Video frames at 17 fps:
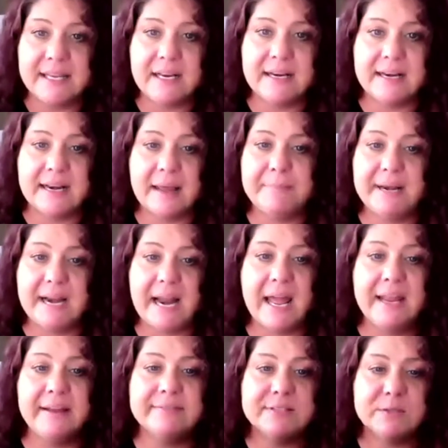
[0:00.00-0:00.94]
it. And I mean,
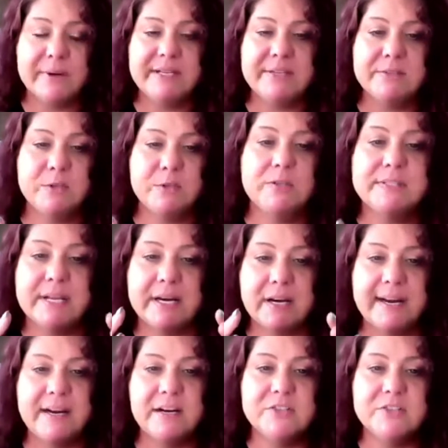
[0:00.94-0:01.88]
I have so many students that
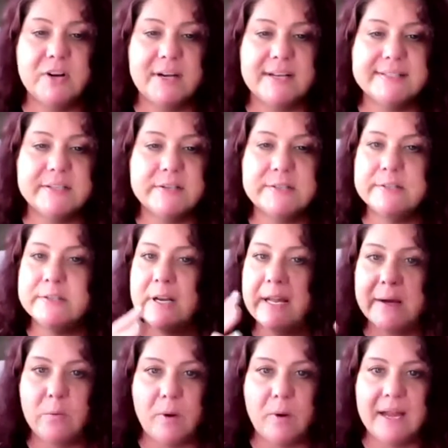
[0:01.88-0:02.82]
are hairdressers, and they're
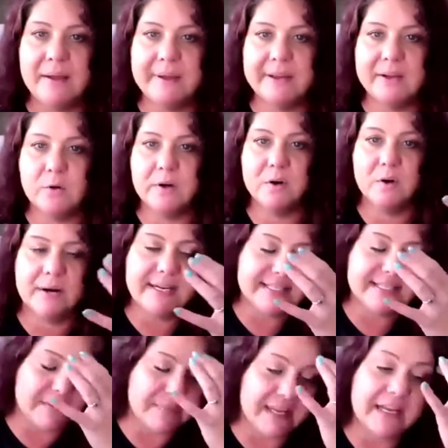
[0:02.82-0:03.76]
like, why am I going
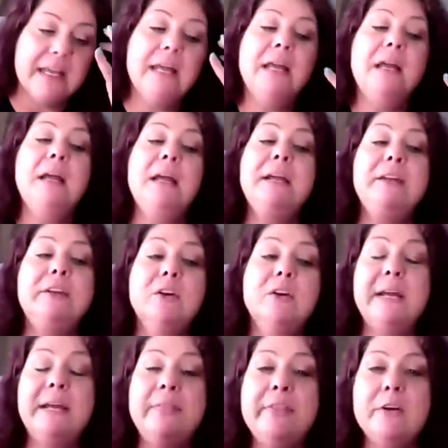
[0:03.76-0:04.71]
crazy? I'm like,
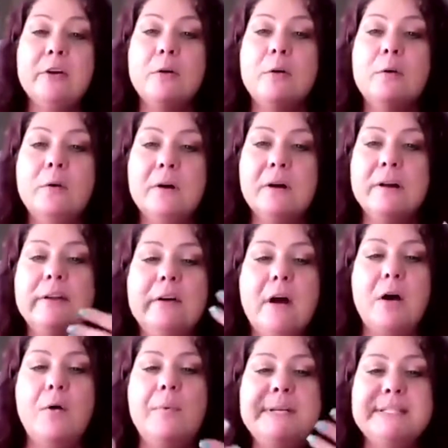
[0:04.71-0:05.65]
you're in their aura,
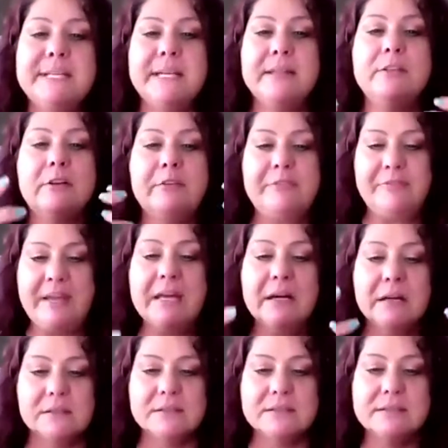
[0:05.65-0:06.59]
you're always in their
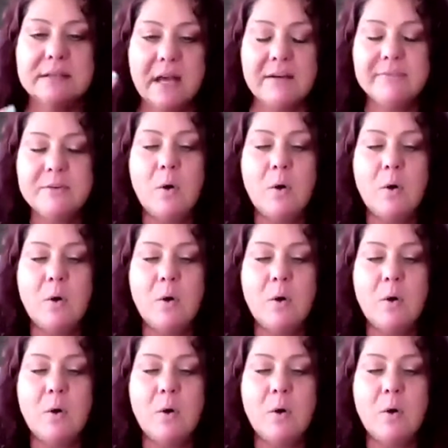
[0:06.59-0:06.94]
fields. Of